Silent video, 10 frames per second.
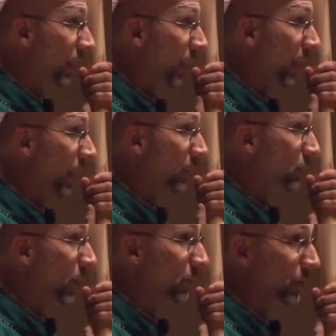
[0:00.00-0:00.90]
And
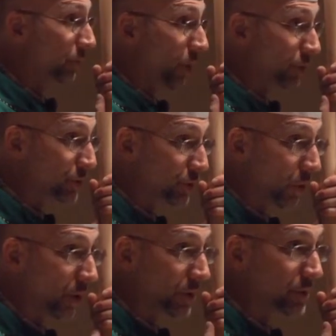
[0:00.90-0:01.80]
when we fall
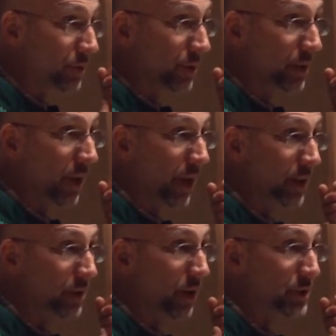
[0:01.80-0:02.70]
short,
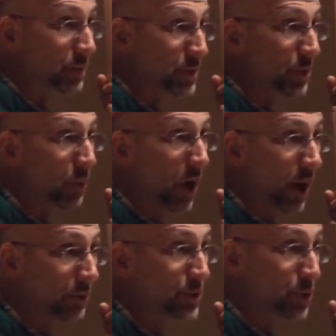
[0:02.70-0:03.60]
and husbands and
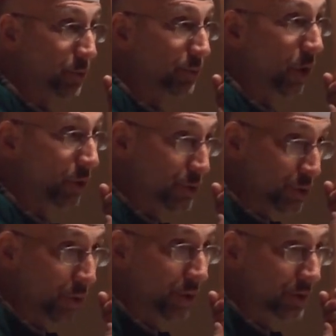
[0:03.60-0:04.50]
wives do fall
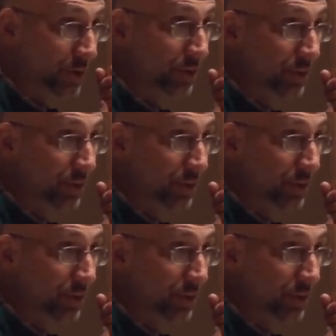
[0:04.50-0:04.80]
short,